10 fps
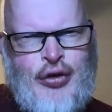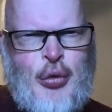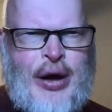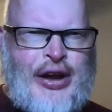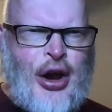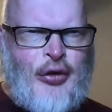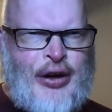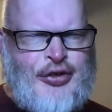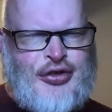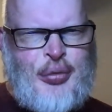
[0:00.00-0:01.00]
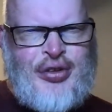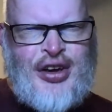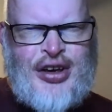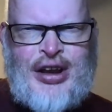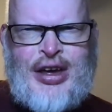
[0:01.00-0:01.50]
read a lot of literature
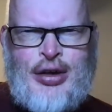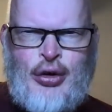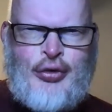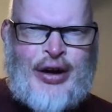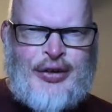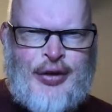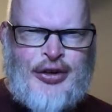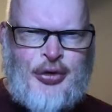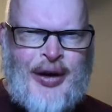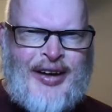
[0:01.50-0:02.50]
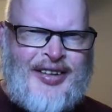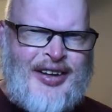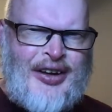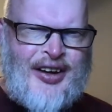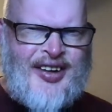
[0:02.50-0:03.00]
particularly, you'll find French quite
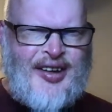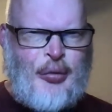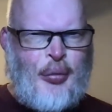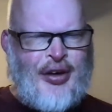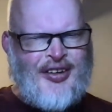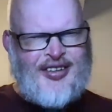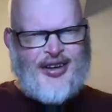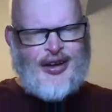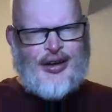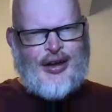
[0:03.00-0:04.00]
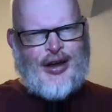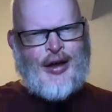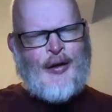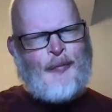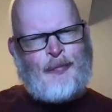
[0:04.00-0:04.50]
easy and accessible because
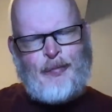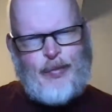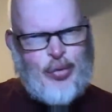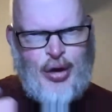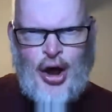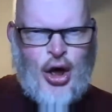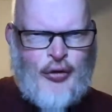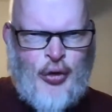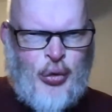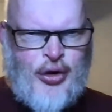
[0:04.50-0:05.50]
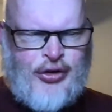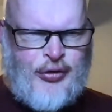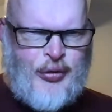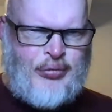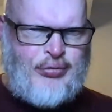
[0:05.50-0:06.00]
a lot of our words are
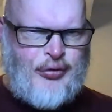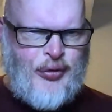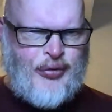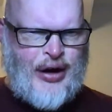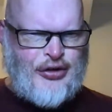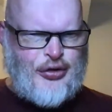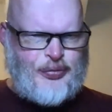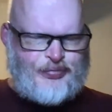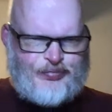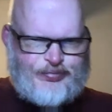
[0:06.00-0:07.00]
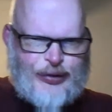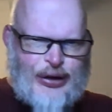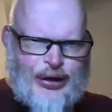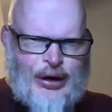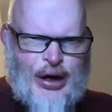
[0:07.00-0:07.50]
from French.
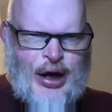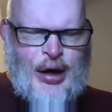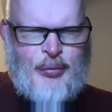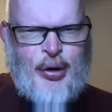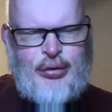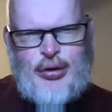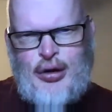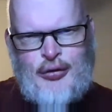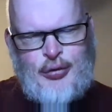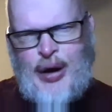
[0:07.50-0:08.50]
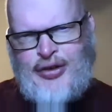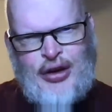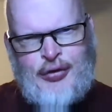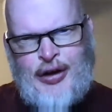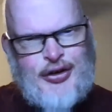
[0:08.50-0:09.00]
But writing
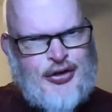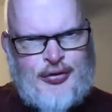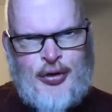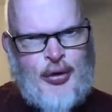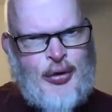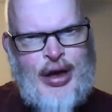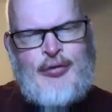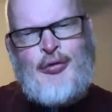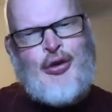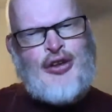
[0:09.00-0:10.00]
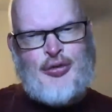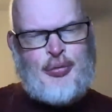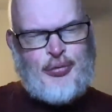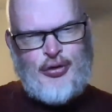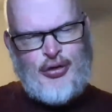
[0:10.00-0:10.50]
French for even French
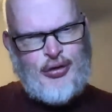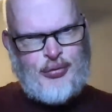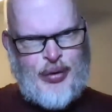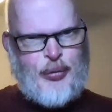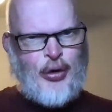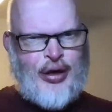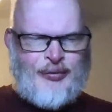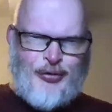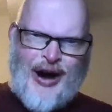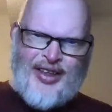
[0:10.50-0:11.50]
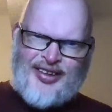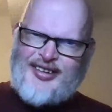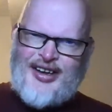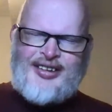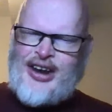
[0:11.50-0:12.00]
people in
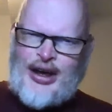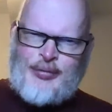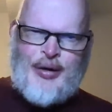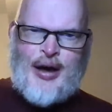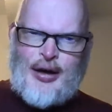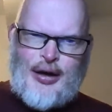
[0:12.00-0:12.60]
France is a nightmare.